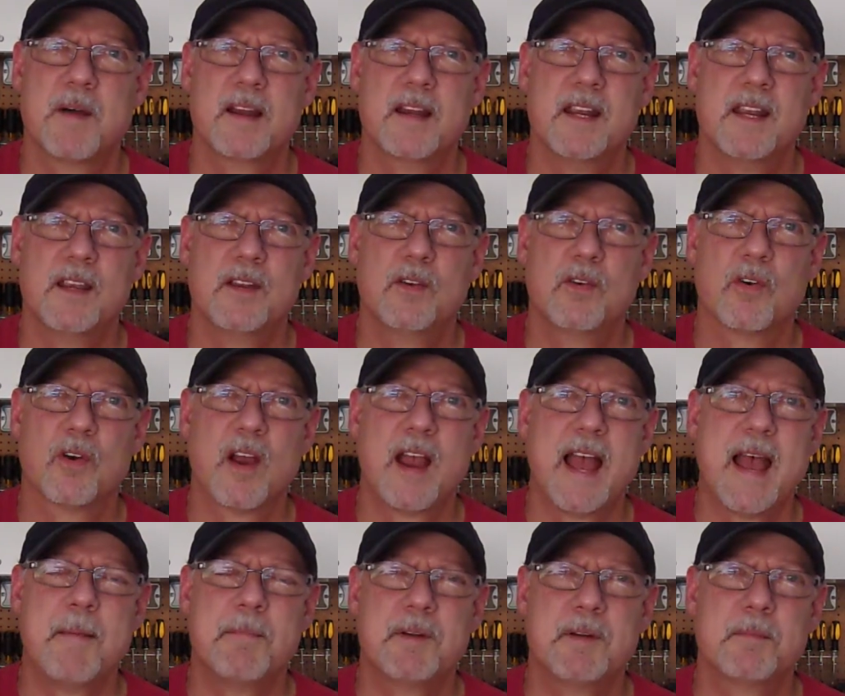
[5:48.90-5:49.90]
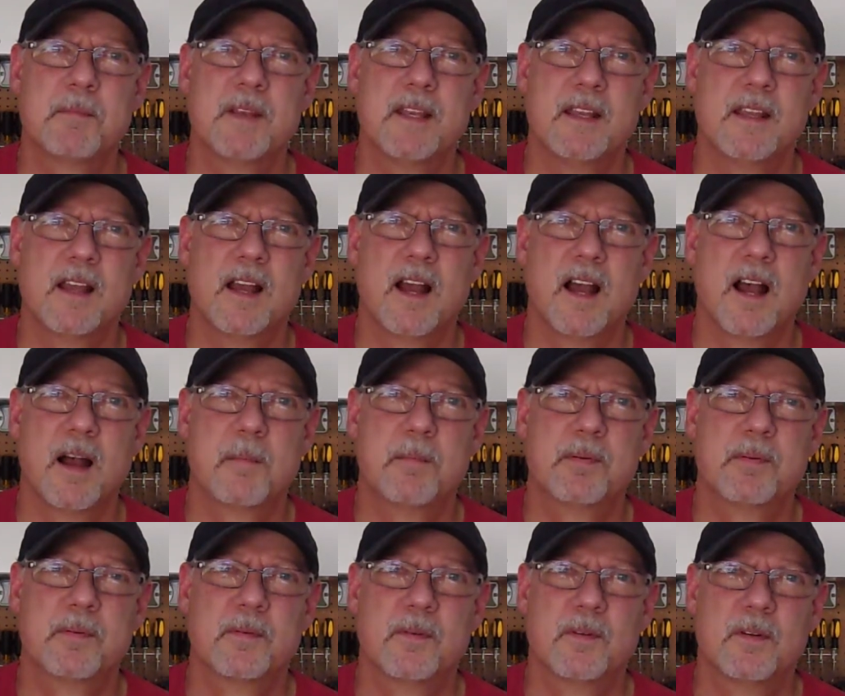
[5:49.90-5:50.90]
But he grabbed me
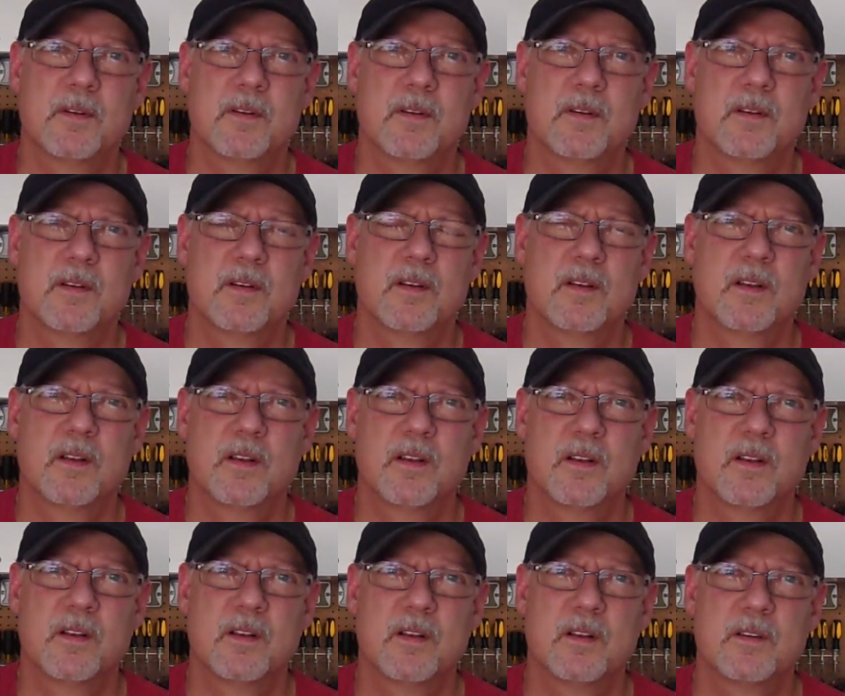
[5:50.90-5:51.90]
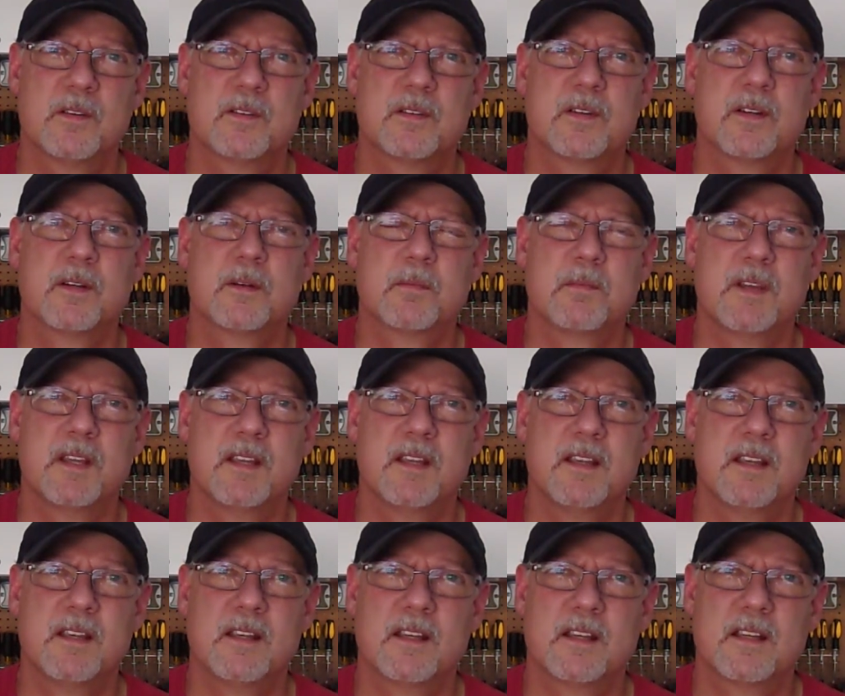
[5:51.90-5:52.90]
up, took
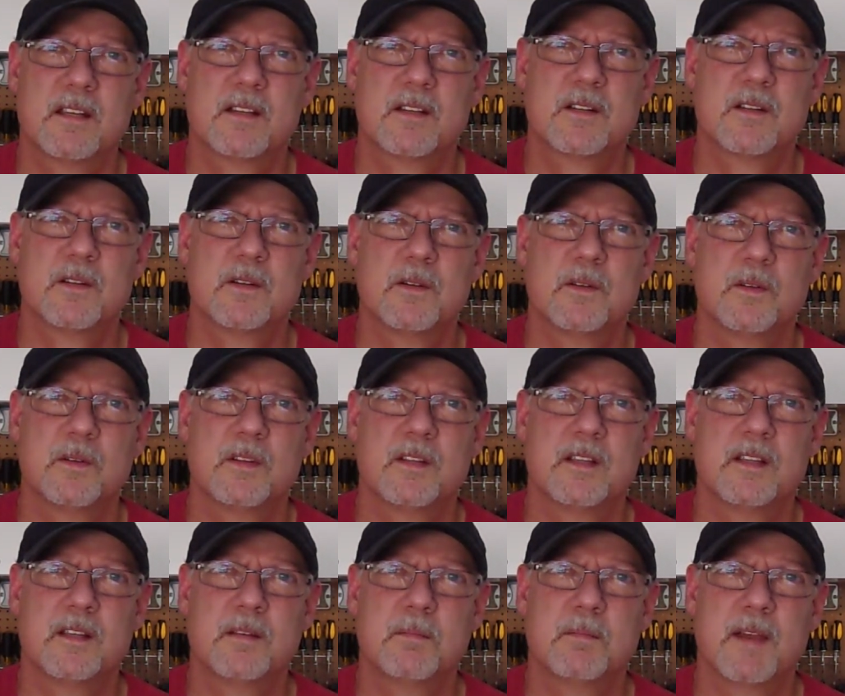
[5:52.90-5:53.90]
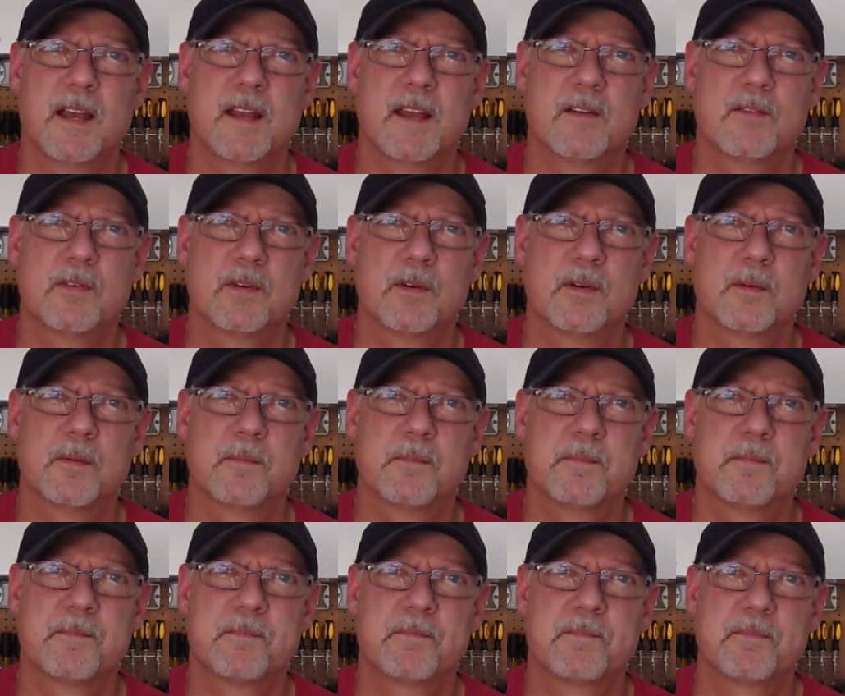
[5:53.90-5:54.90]
me to the
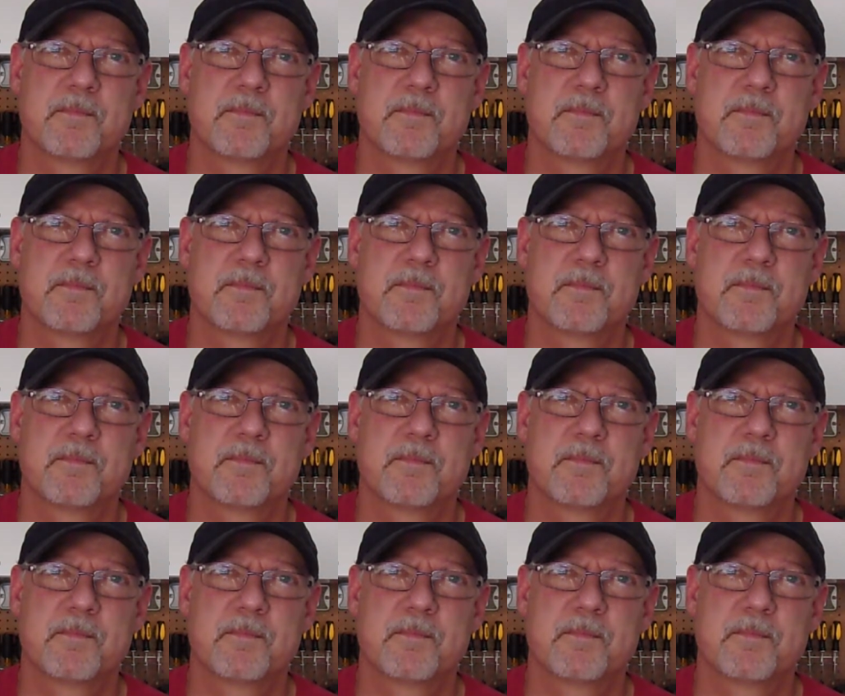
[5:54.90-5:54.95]
bedroom,